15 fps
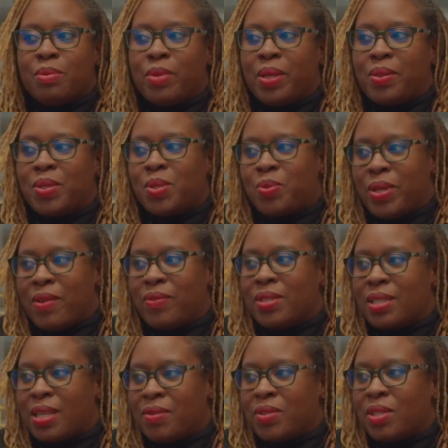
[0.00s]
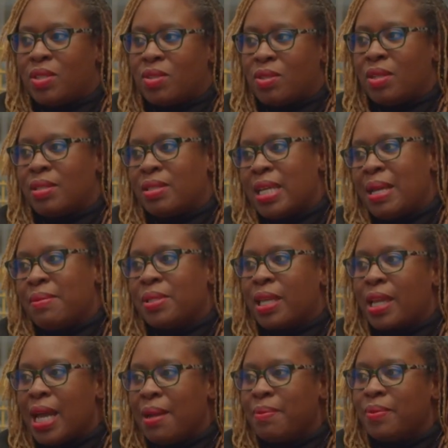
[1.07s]
mothers, we have this conversation all the time. It's
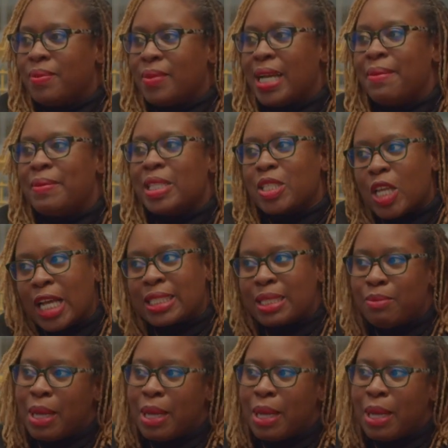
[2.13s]
like, I'm exhausted,